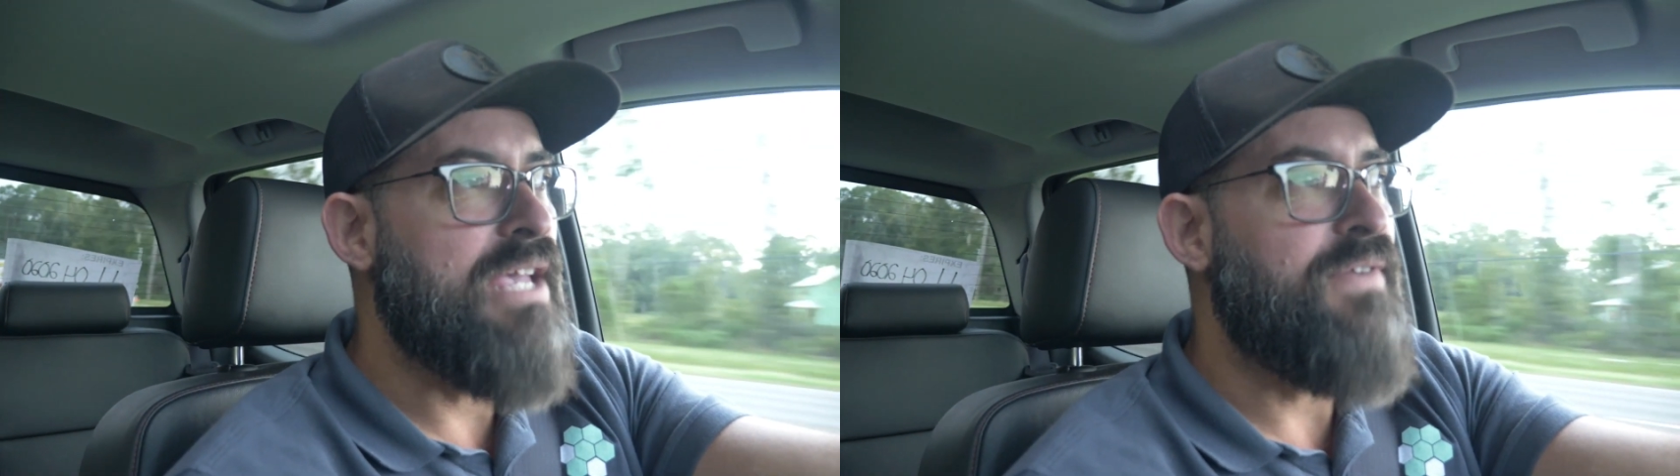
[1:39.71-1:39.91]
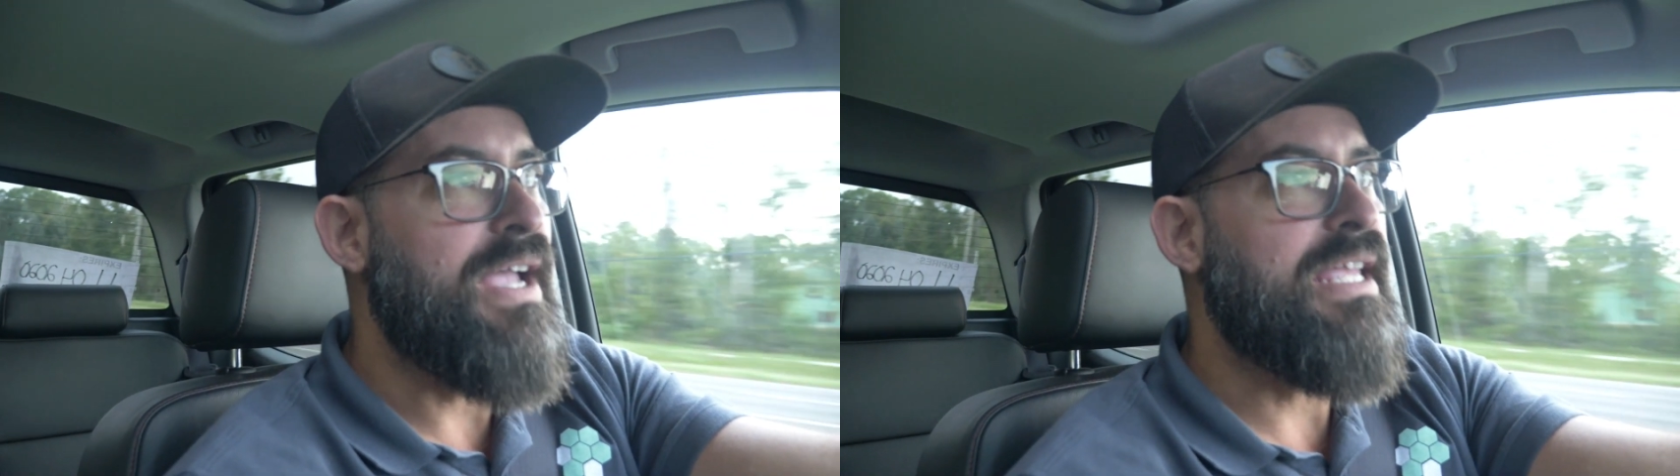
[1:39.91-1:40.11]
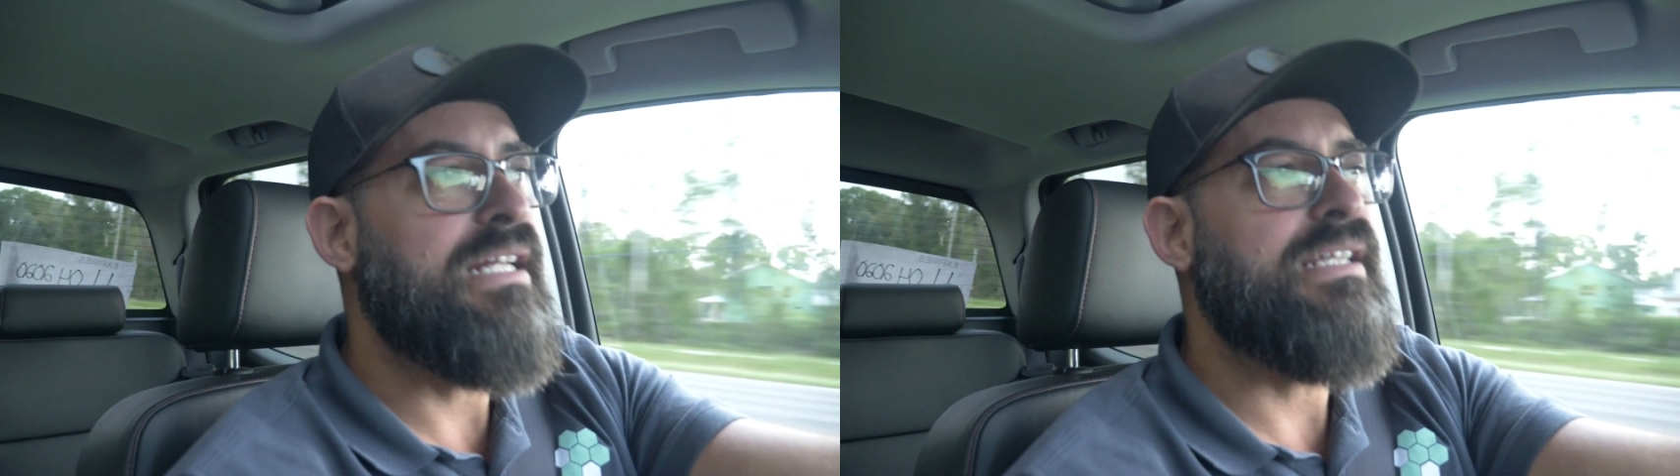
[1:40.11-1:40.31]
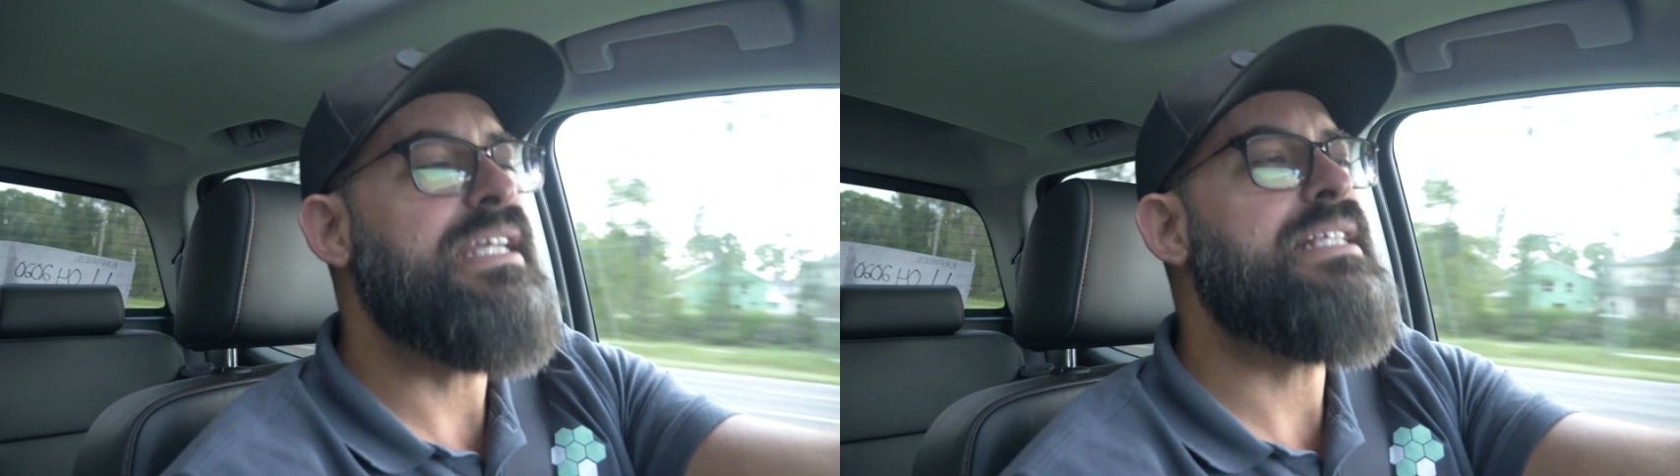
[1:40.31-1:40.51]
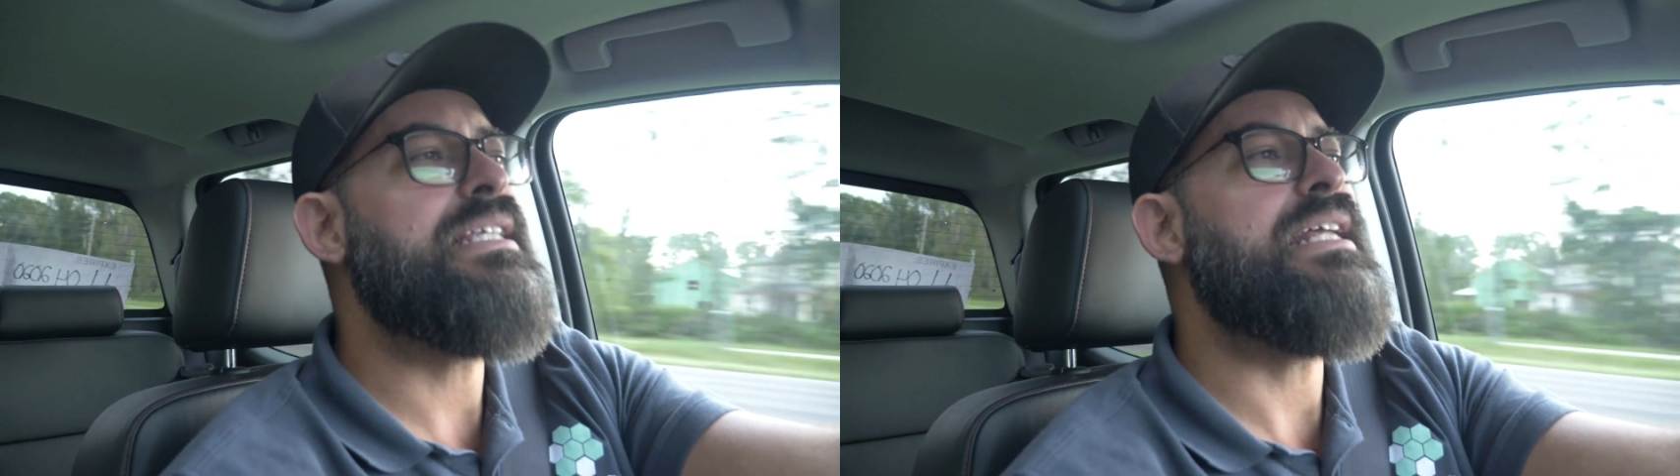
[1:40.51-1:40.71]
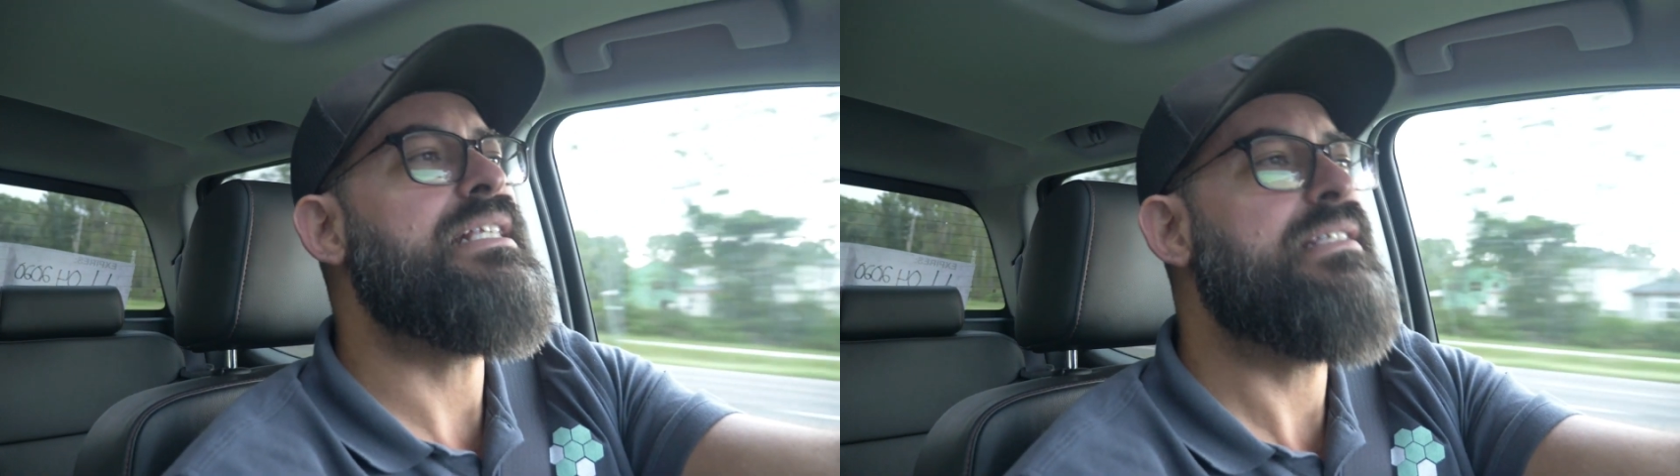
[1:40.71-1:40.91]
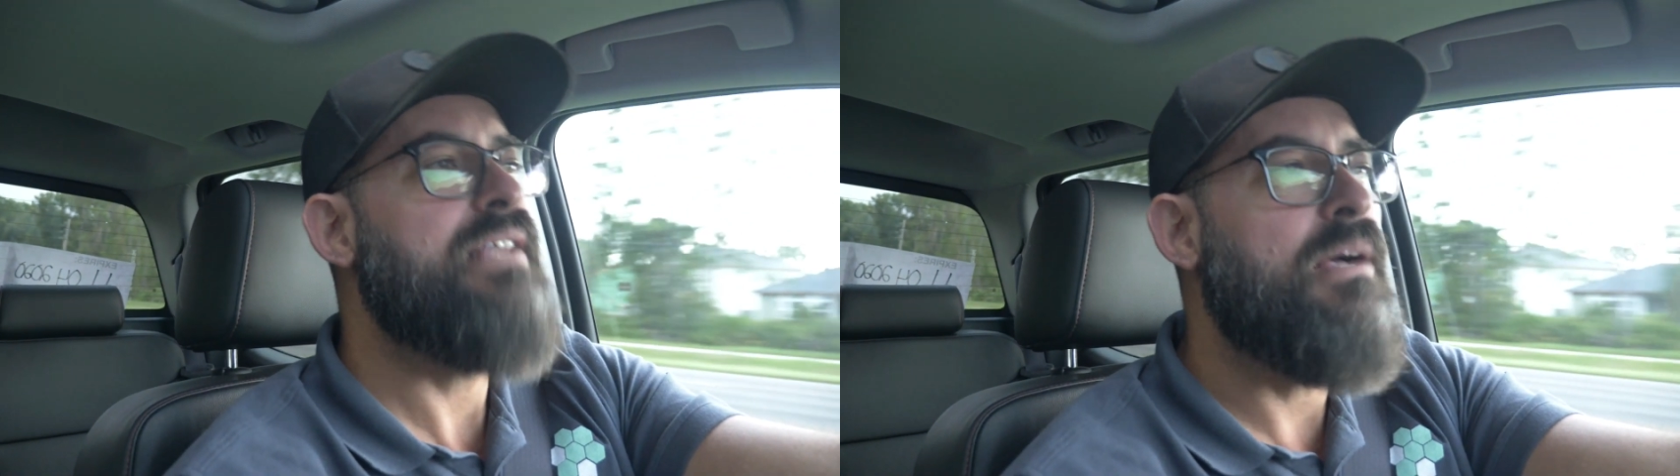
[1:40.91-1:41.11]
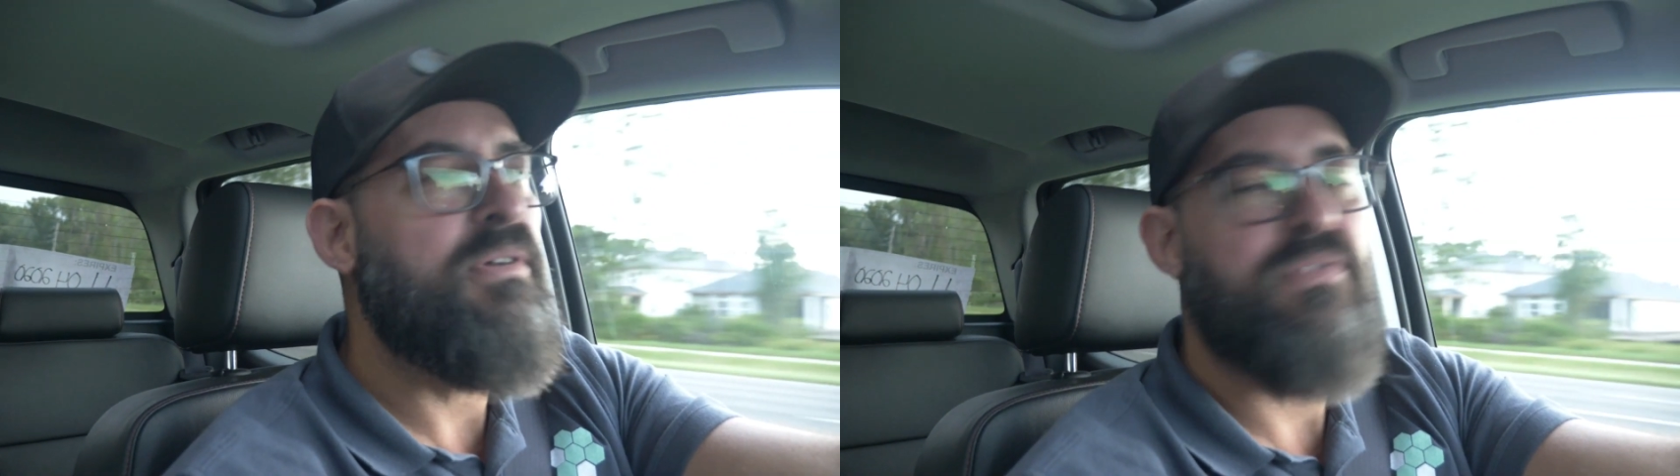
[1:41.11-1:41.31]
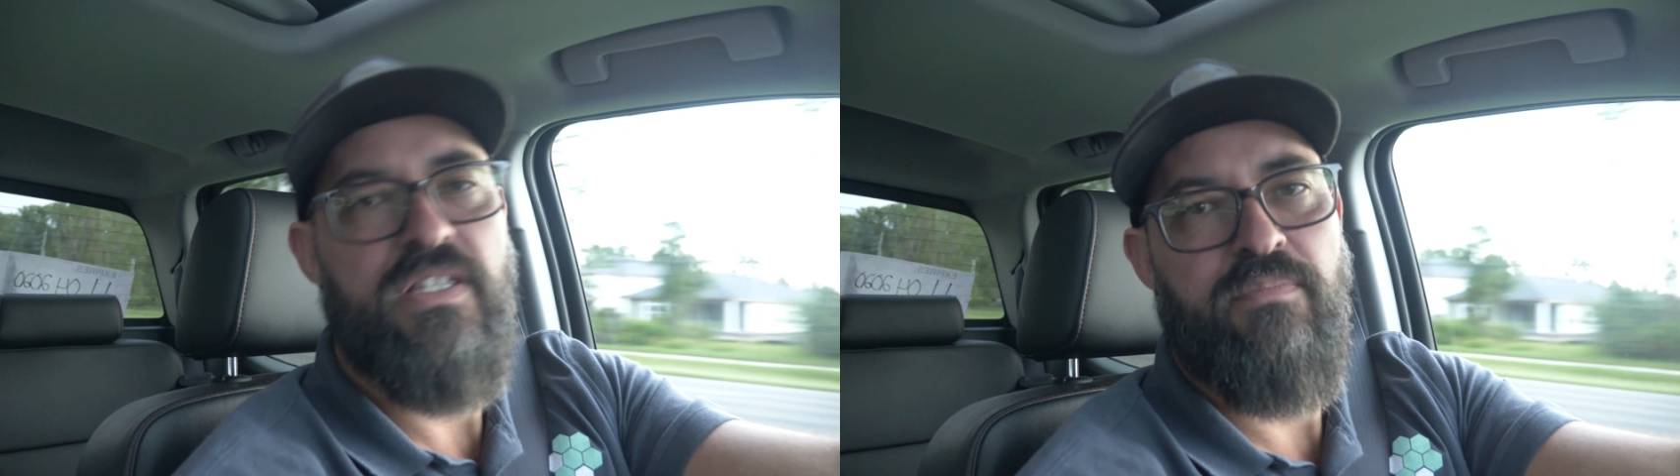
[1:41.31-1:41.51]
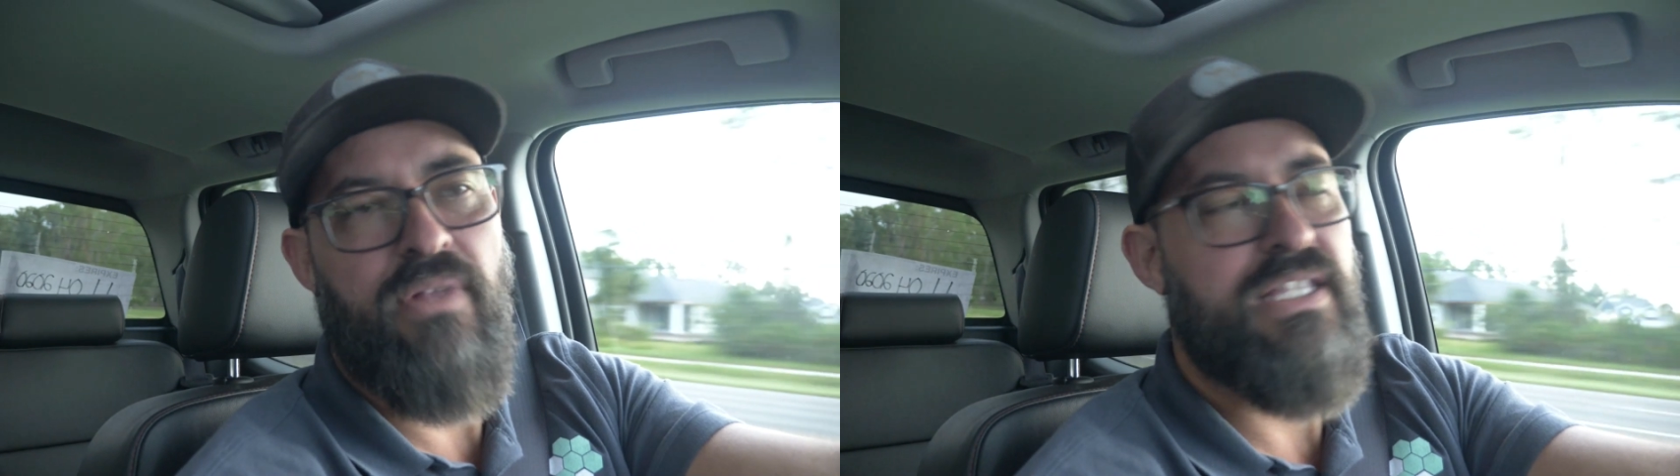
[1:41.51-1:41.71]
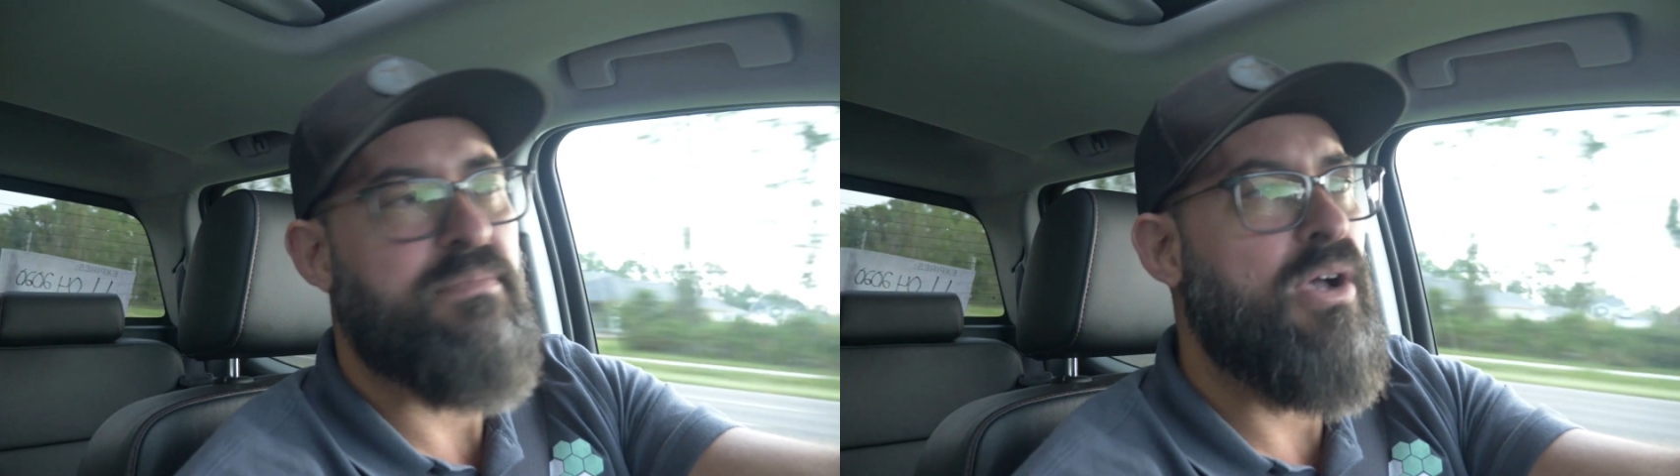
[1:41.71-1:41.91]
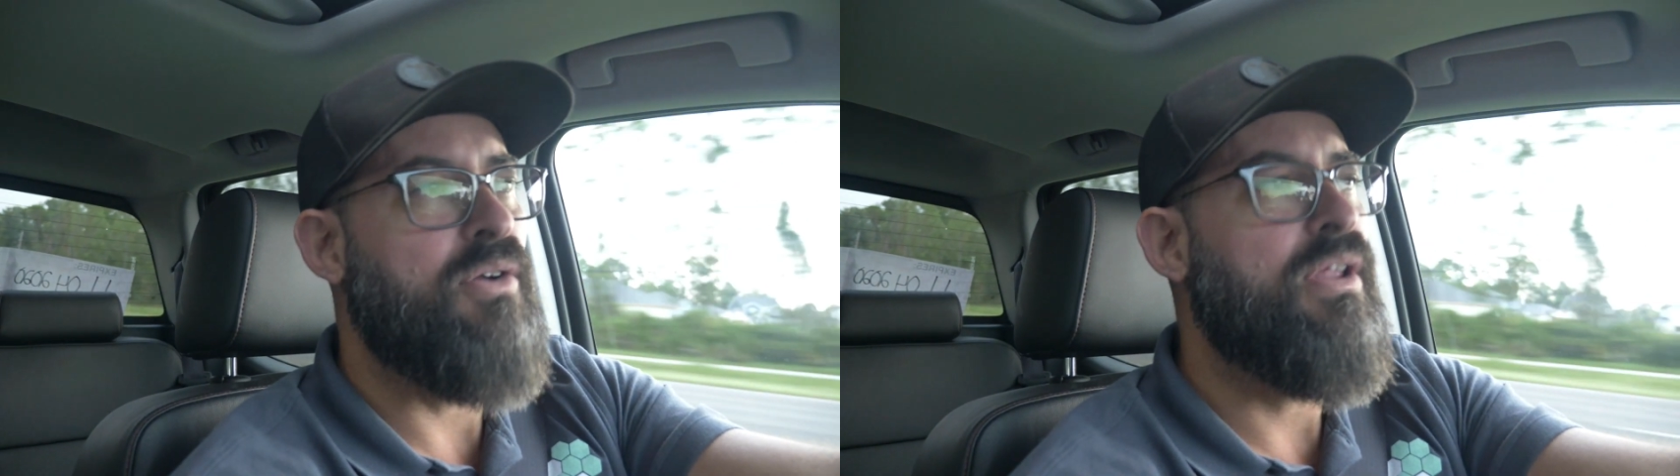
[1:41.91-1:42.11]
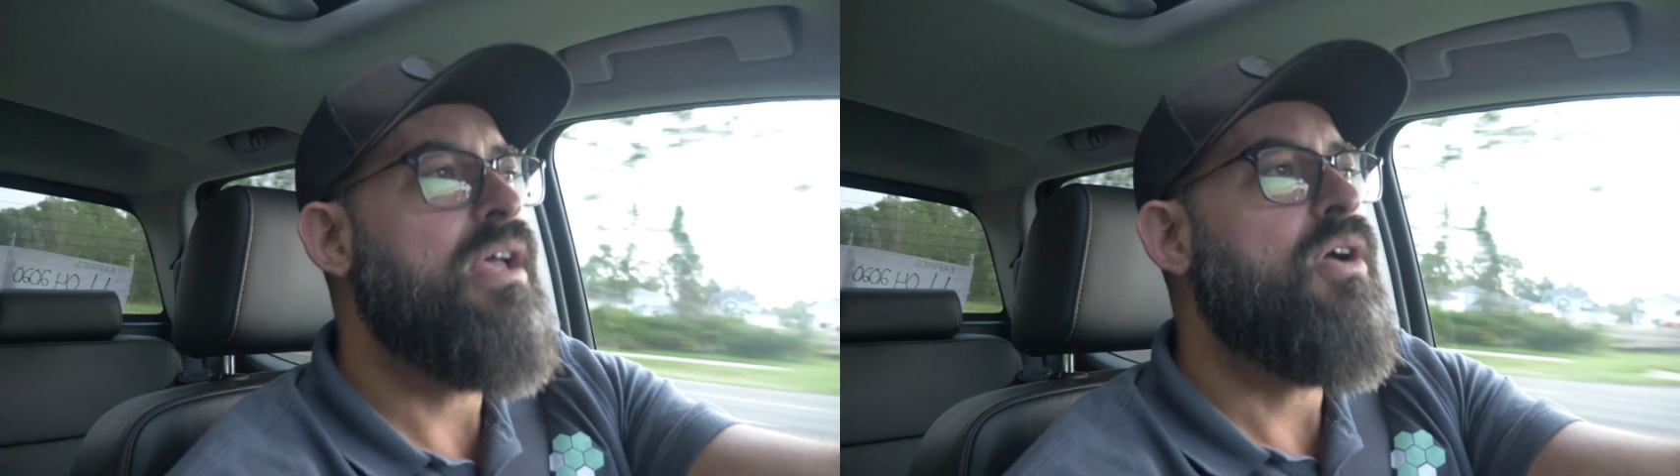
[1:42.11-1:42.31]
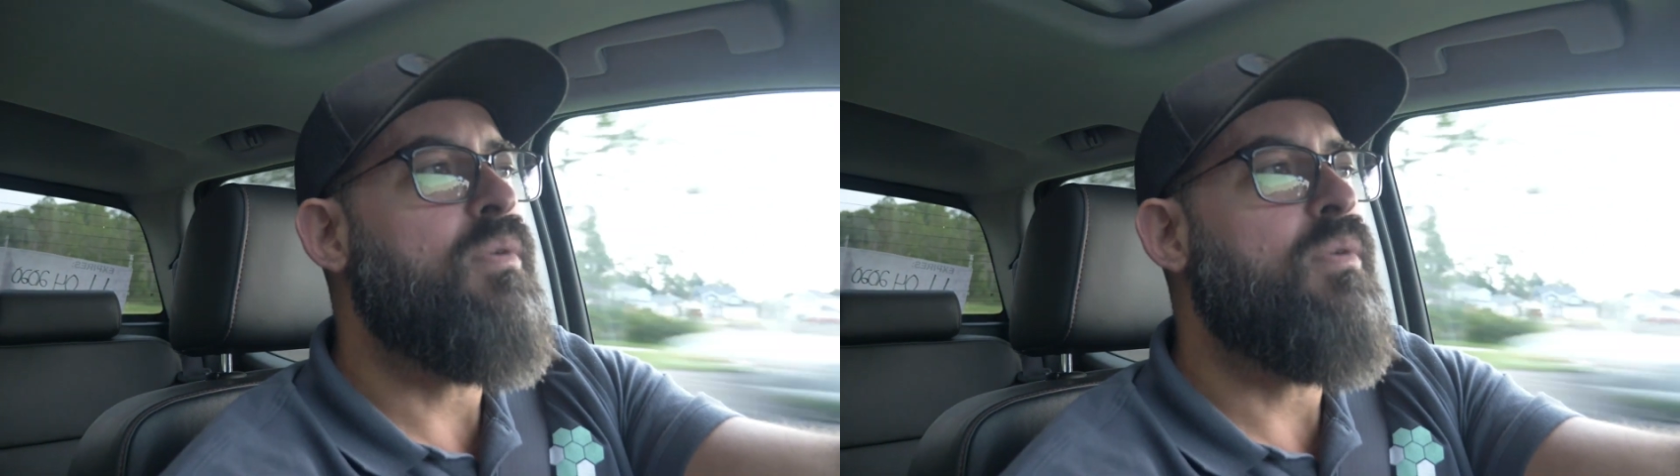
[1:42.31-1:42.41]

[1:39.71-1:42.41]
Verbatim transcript: if I can at least get some of this place mowed.